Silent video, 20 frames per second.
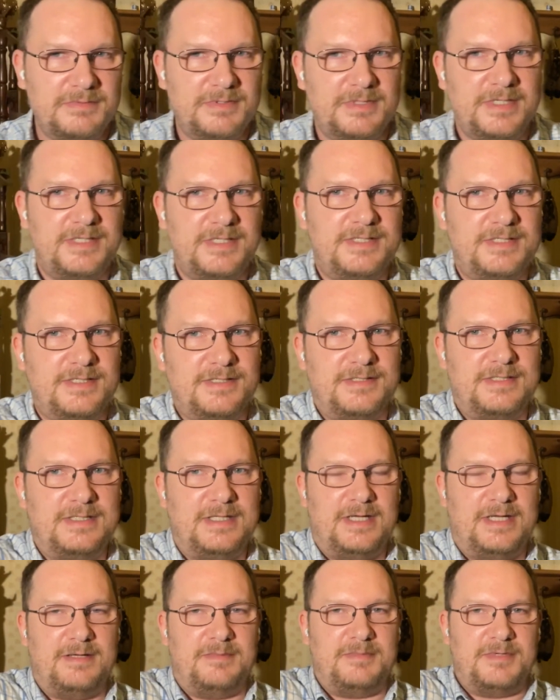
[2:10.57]
they still
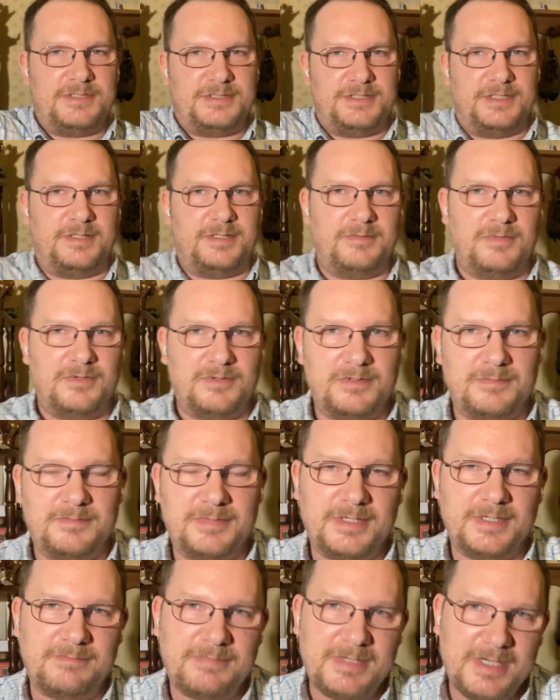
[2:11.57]
say it much anymore,
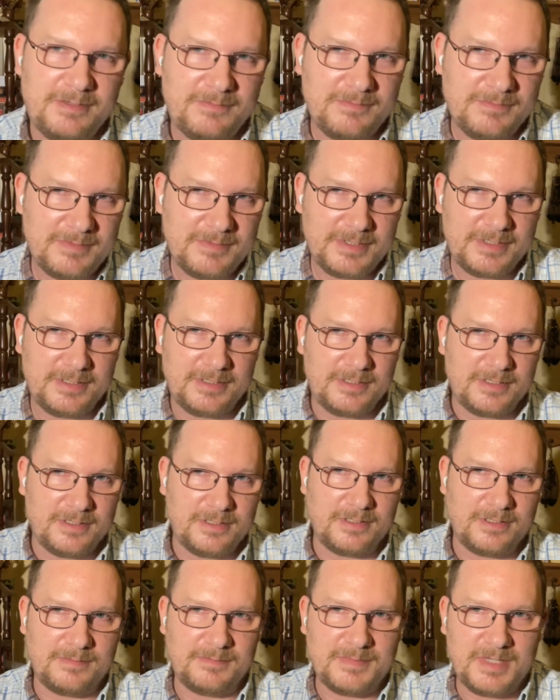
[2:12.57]
but back when
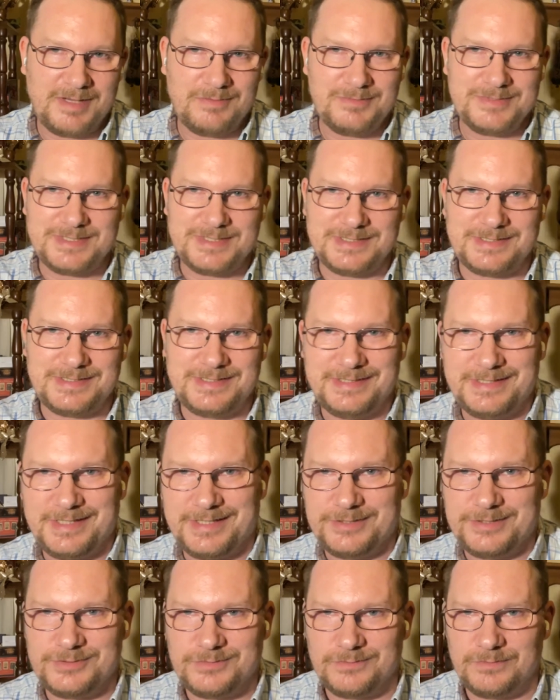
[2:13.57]
I was a
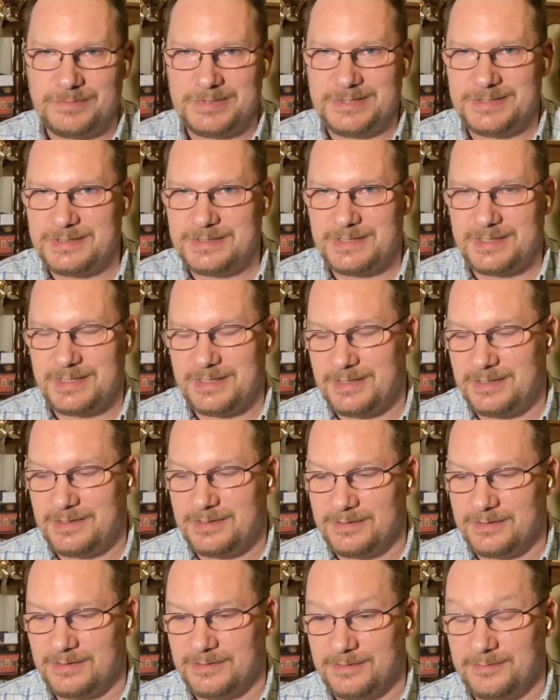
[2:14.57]
teenager, we said